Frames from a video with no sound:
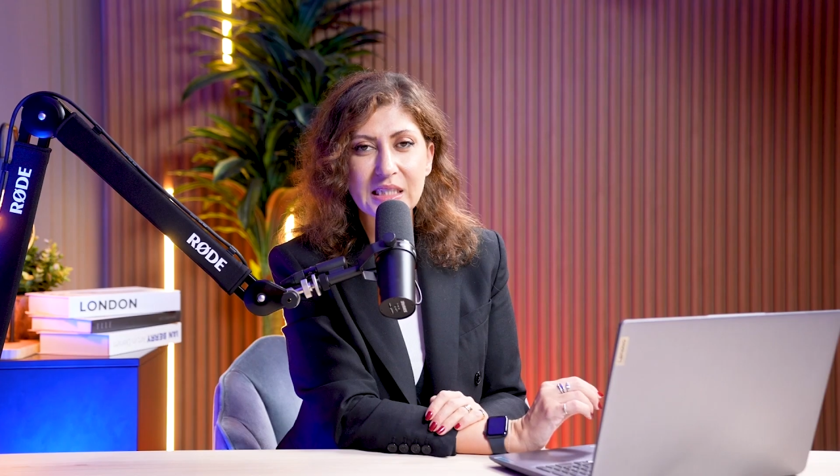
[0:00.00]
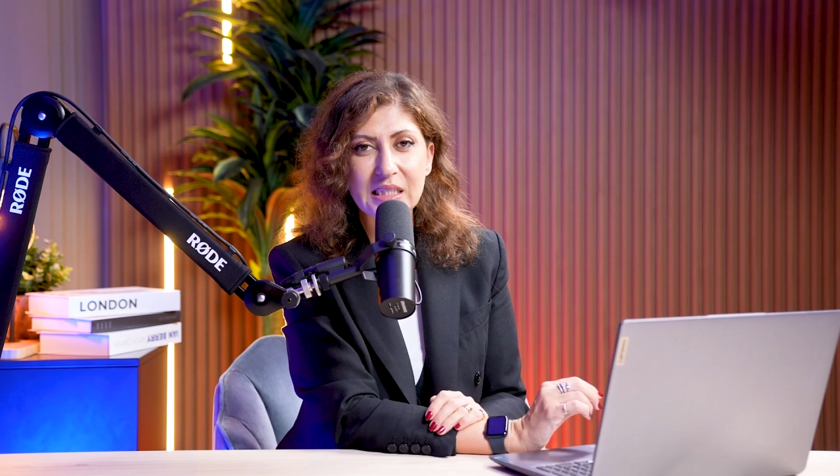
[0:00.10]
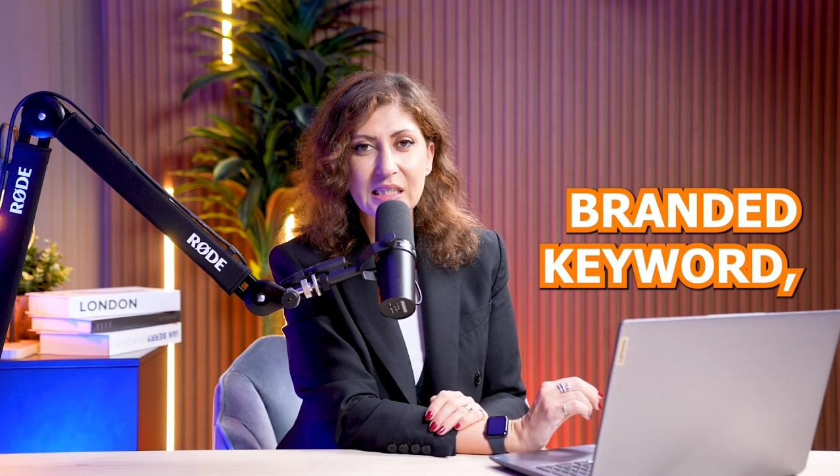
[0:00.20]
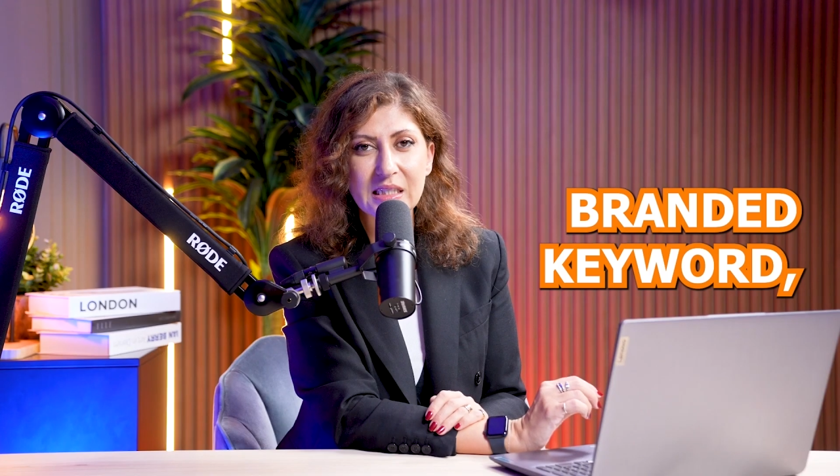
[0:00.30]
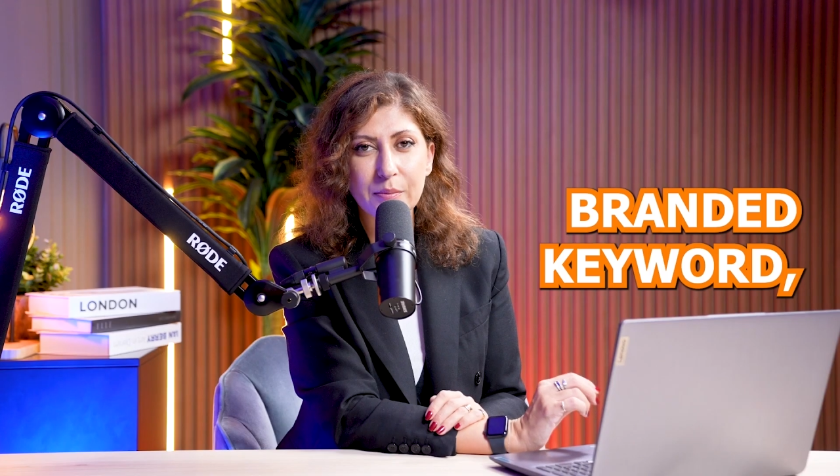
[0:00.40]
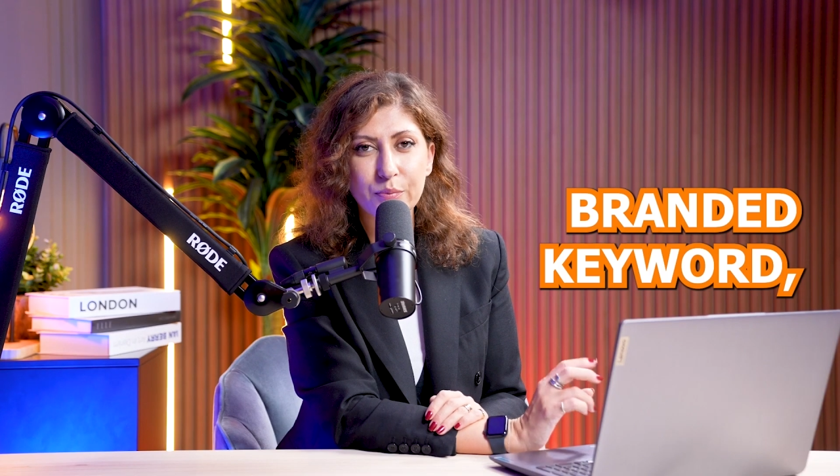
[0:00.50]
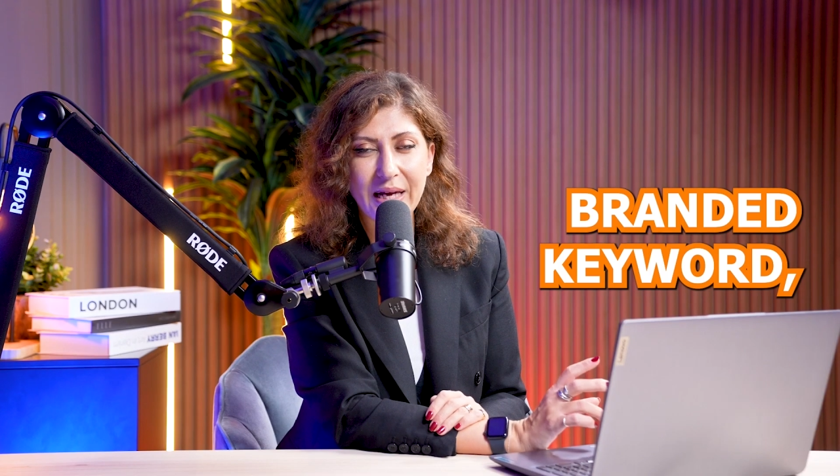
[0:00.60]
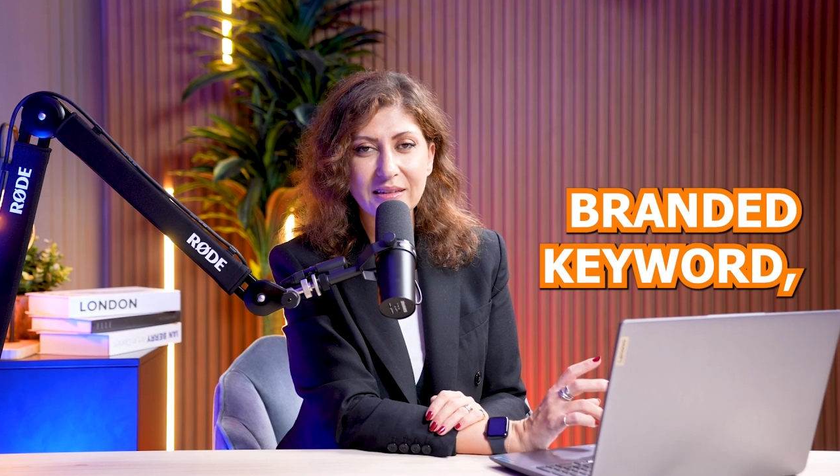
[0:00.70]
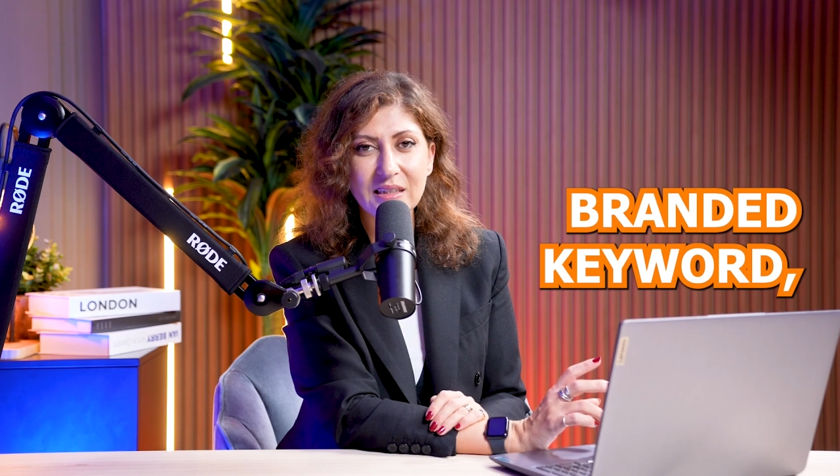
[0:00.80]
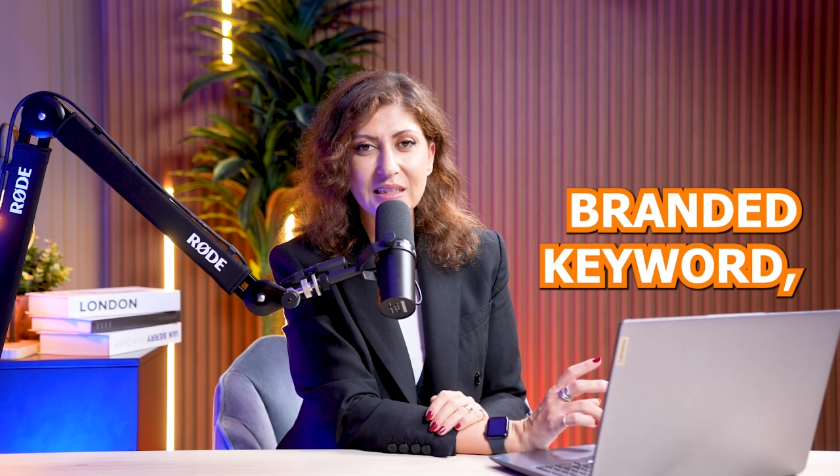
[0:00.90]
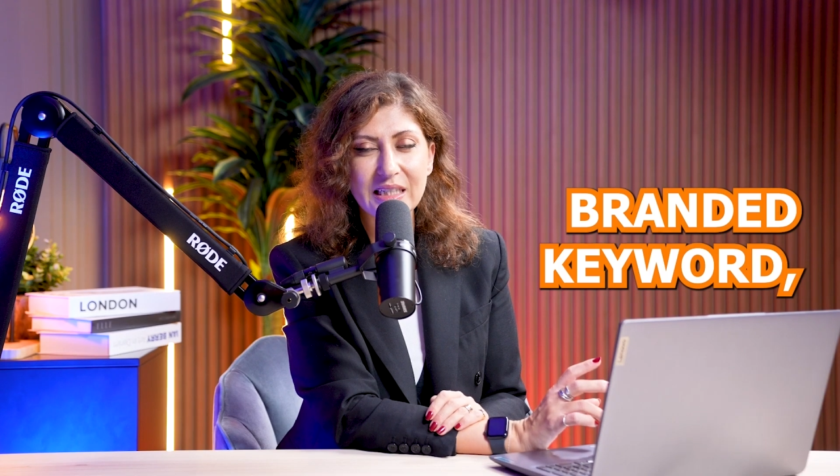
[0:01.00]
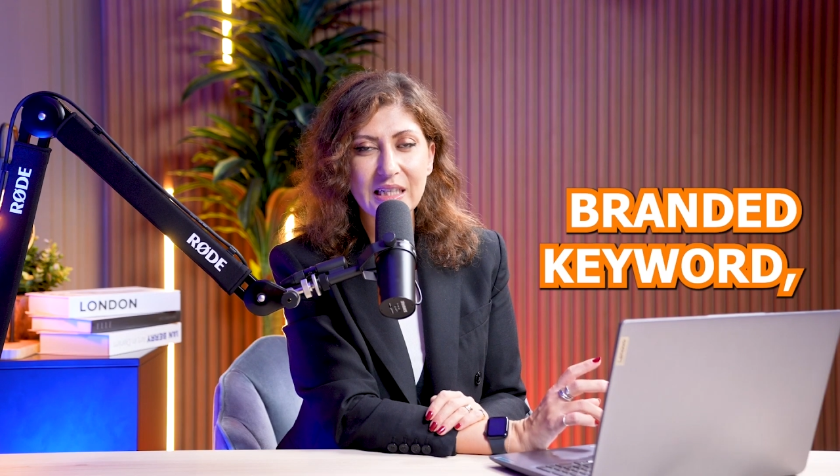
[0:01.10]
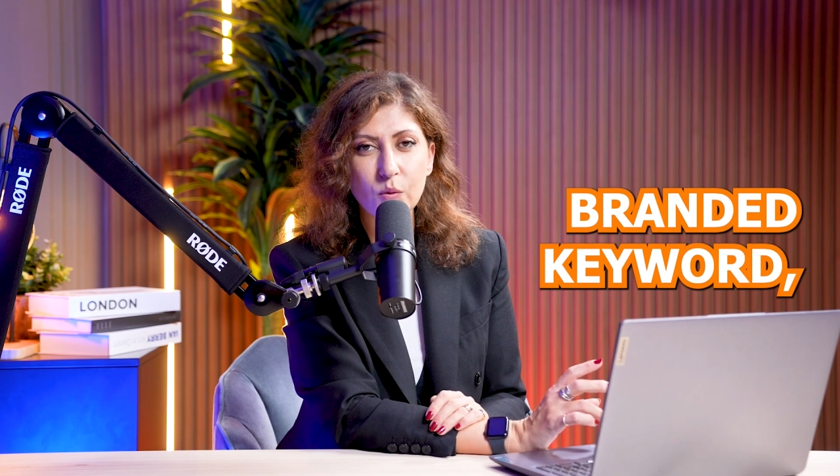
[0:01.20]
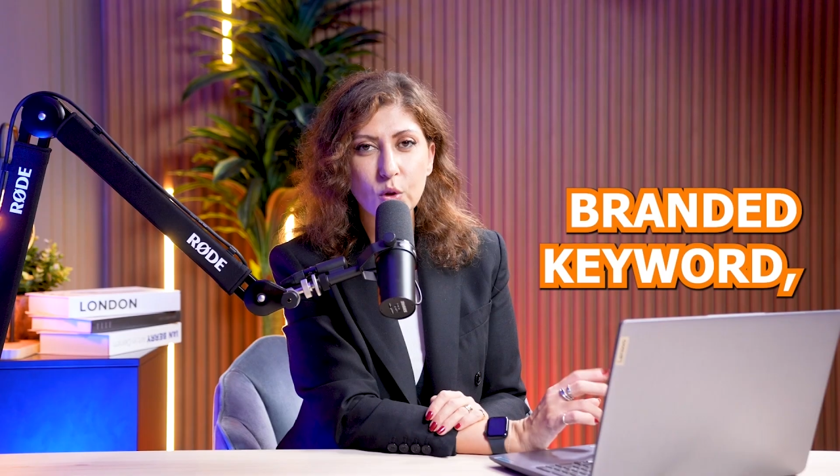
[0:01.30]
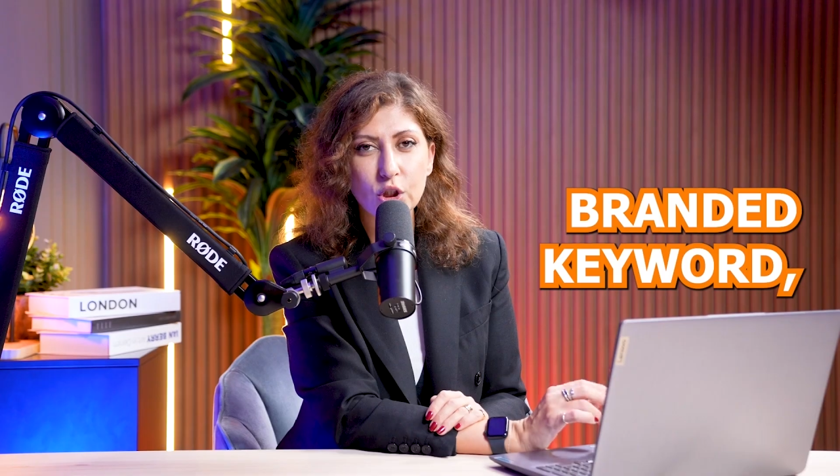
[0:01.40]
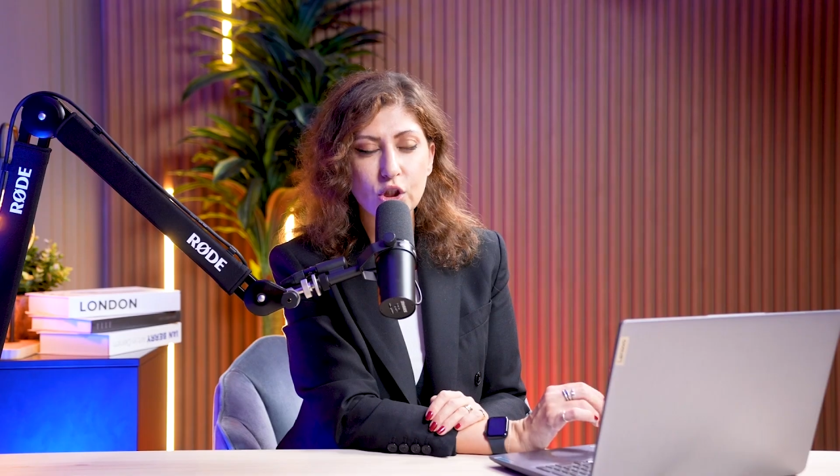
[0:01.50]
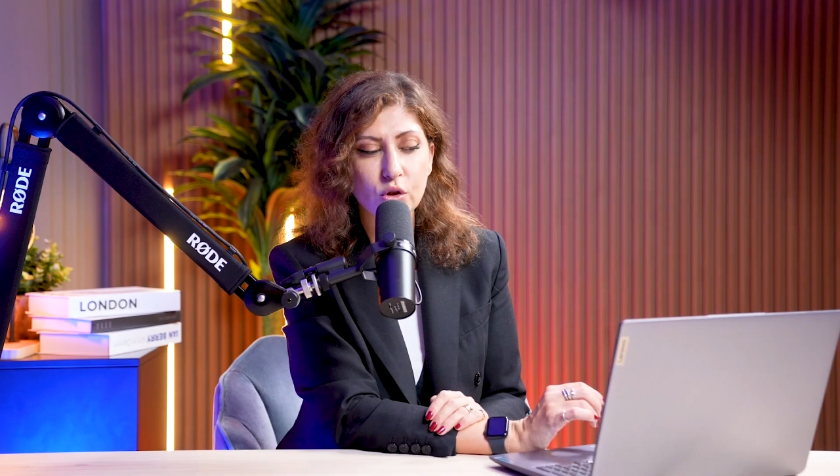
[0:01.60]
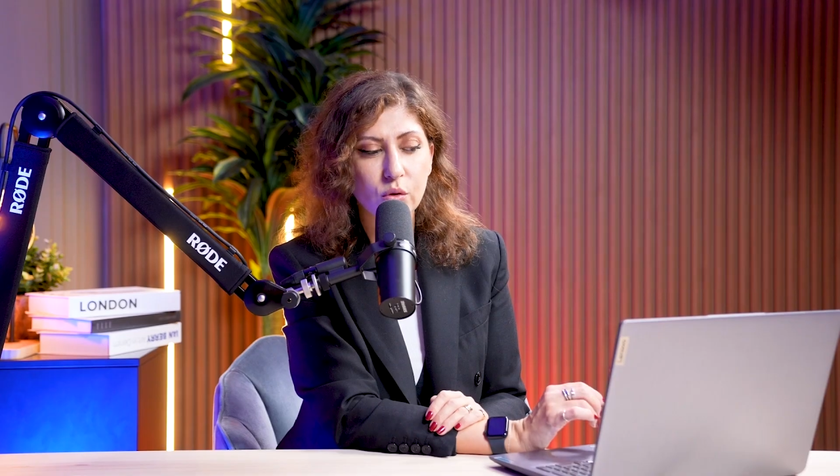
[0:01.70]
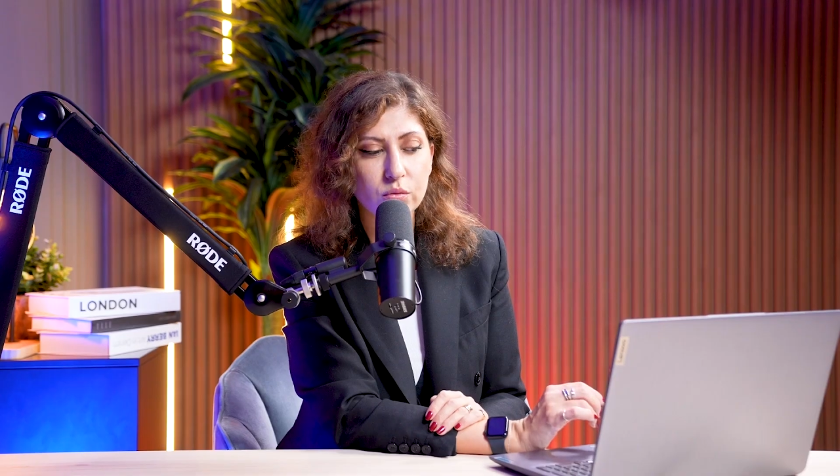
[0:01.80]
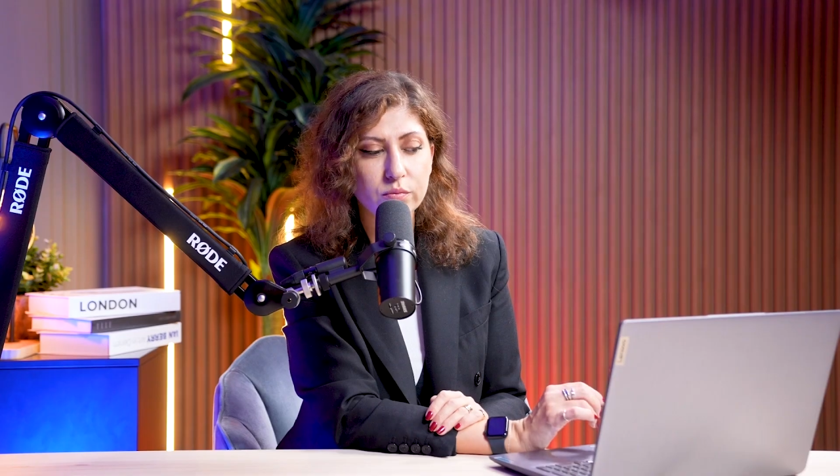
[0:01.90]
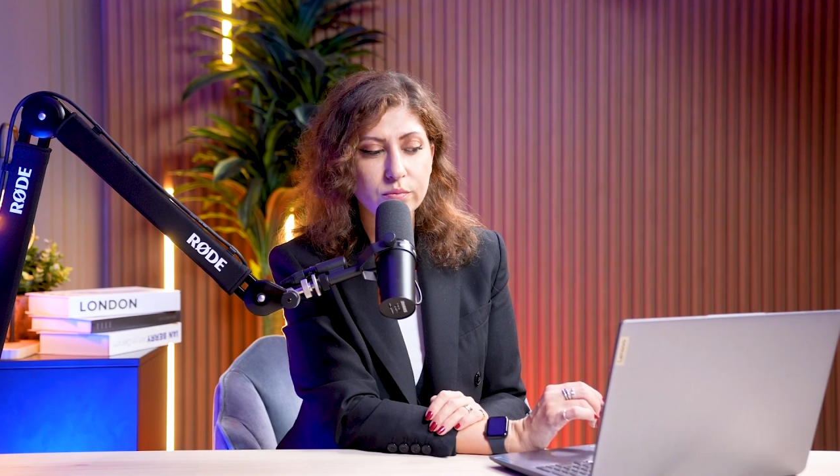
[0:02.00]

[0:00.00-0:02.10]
this is a branded keyword, so